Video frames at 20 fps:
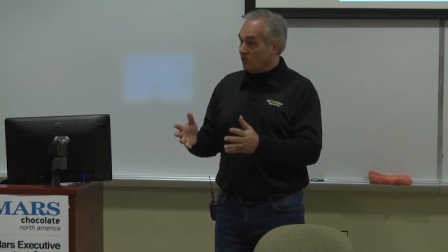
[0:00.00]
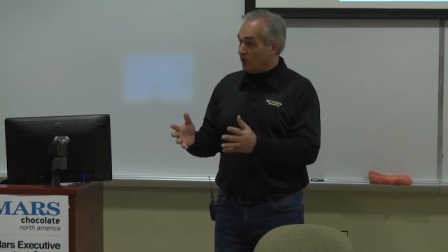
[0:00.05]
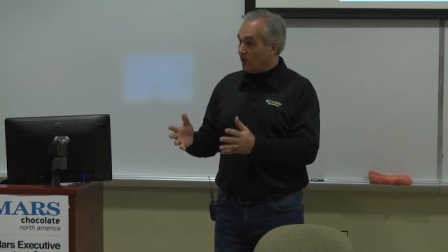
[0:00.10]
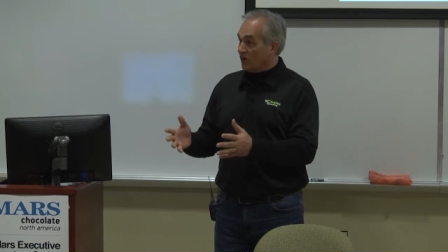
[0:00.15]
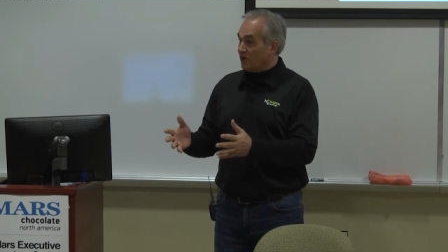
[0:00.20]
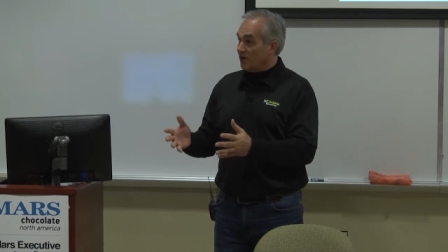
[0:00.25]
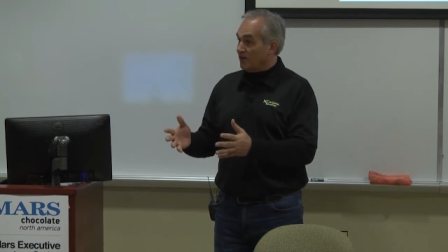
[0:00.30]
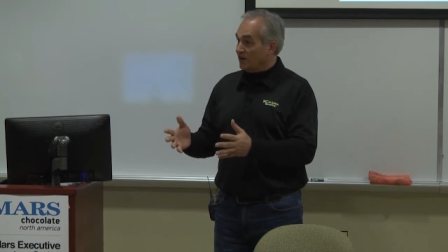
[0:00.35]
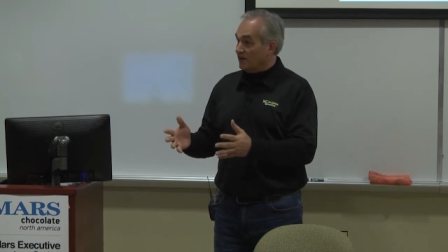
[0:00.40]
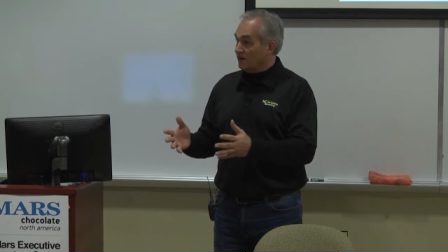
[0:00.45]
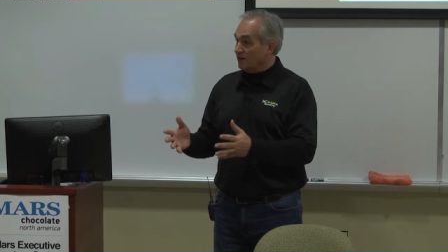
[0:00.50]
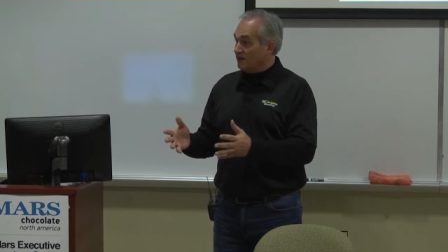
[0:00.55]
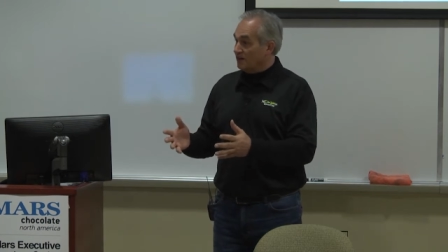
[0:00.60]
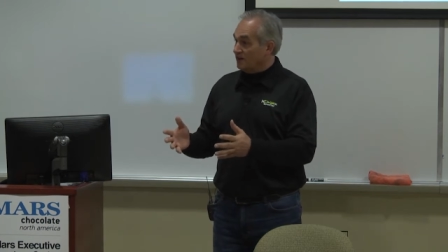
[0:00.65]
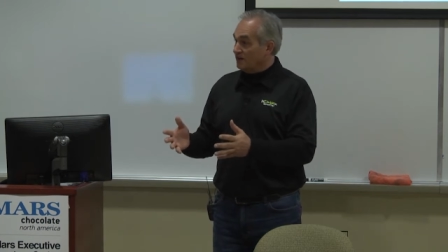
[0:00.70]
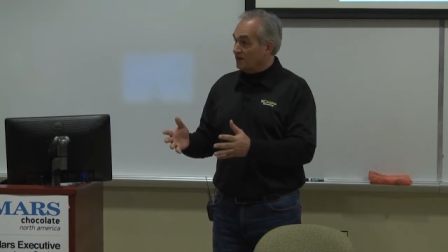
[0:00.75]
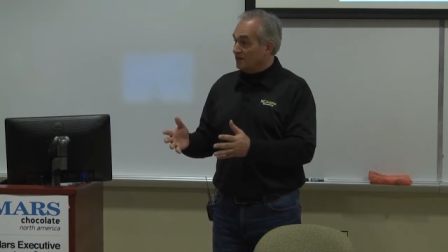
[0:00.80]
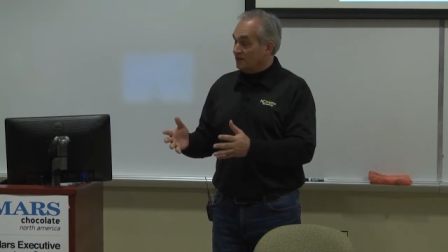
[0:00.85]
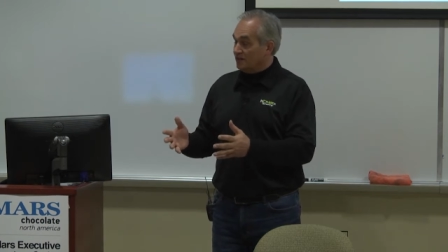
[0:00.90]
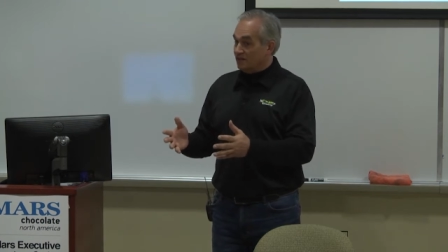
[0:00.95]
working
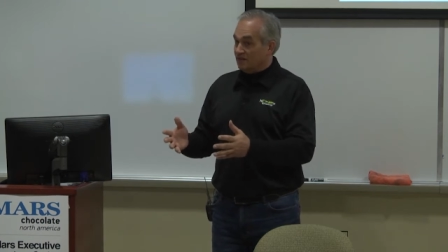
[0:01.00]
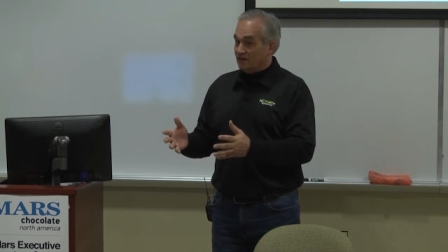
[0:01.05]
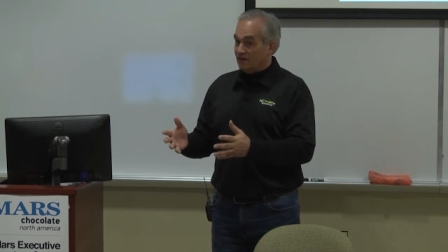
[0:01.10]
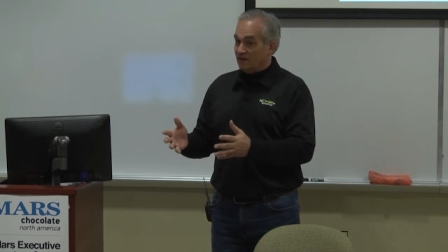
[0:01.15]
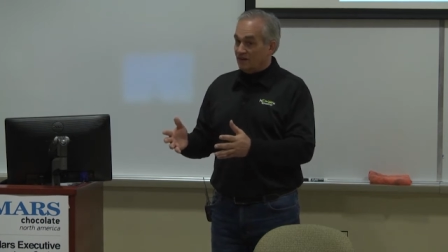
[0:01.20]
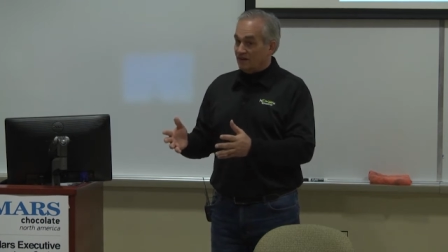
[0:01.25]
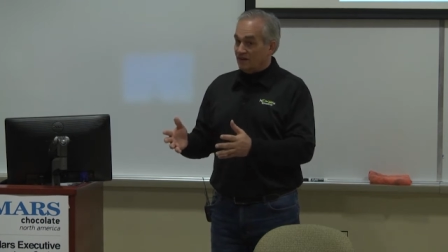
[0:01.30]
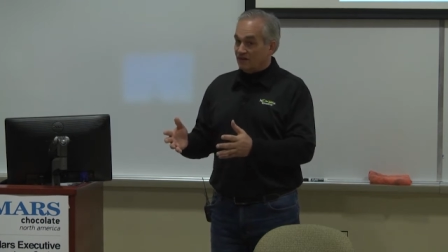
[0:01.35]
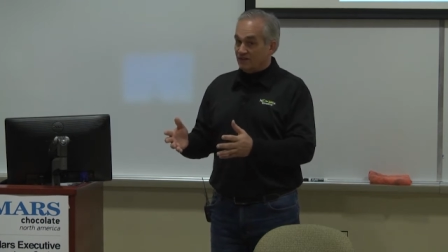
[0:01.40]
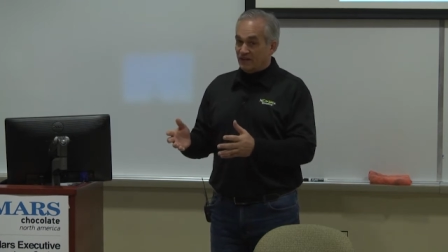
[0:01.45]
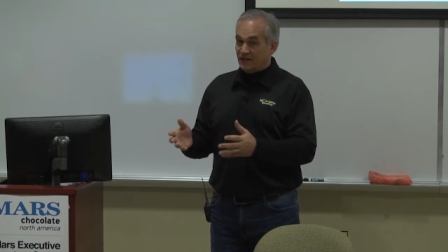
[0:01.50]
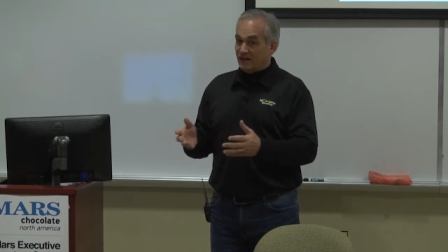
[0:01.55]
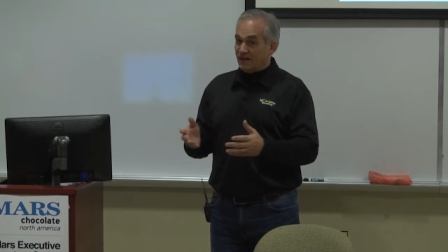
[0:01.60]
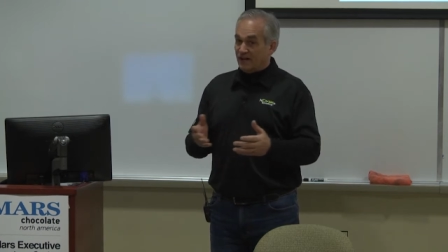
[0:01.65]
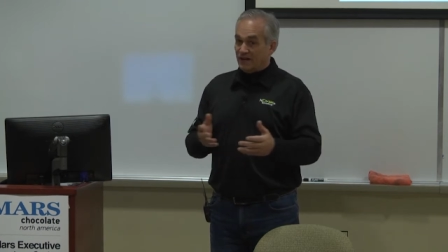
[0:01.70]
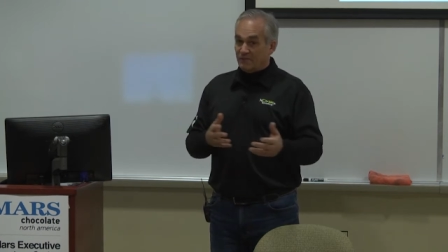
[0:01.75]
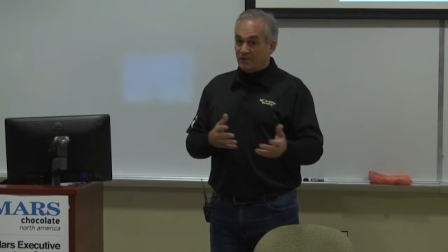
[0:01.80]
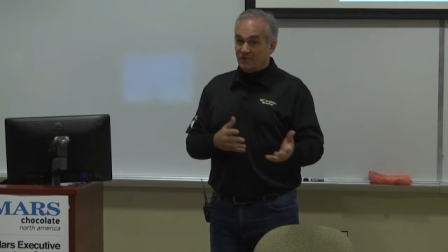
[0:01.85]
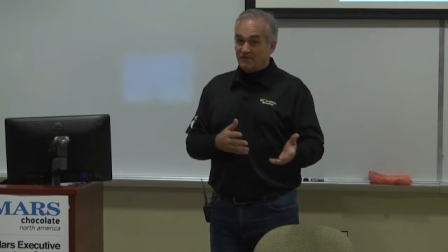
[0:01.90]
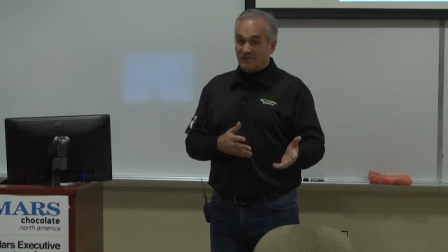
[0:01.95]
uh, than
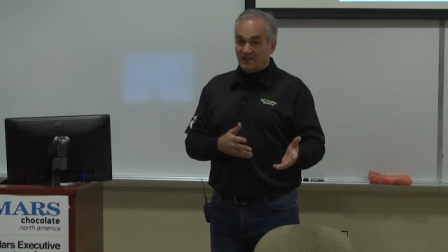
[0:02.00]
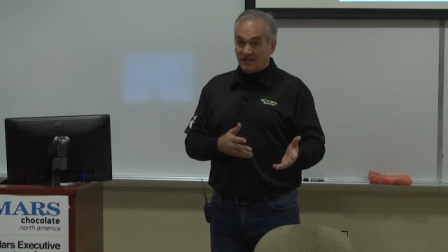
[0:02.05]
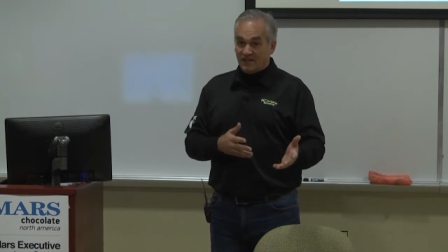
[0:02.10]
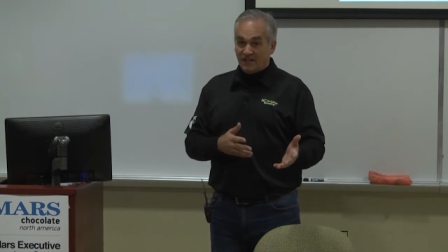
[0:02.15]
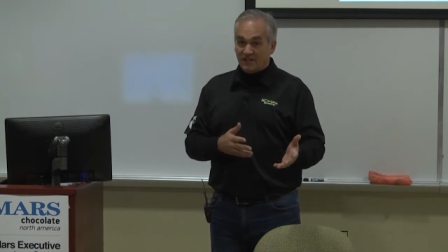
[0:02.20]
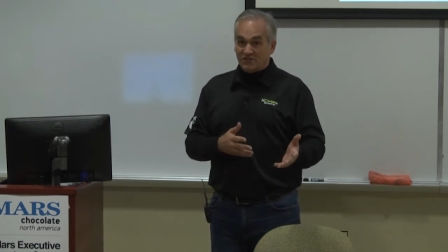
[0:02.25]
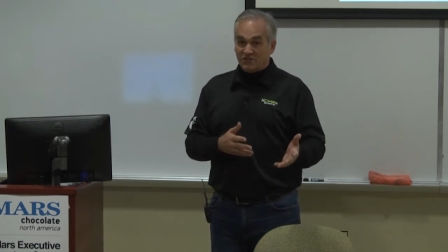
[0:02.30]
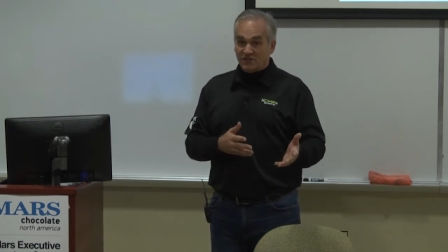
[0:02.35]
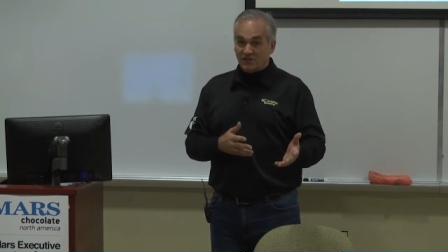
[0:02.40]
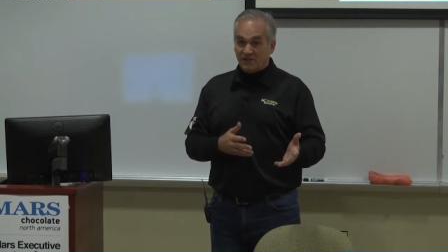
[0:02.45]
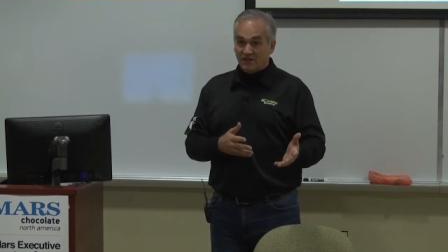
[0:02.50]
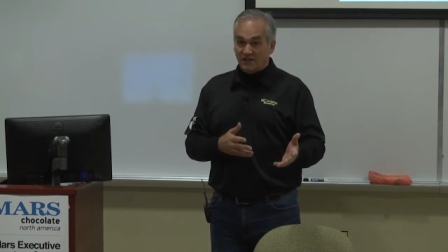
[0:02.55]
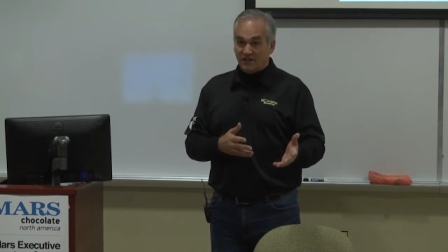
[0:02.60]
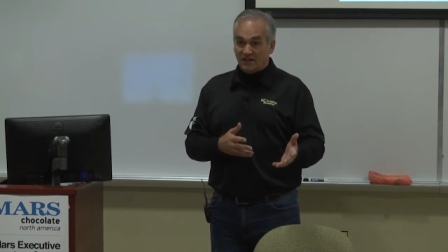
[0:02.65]
I am on vacation.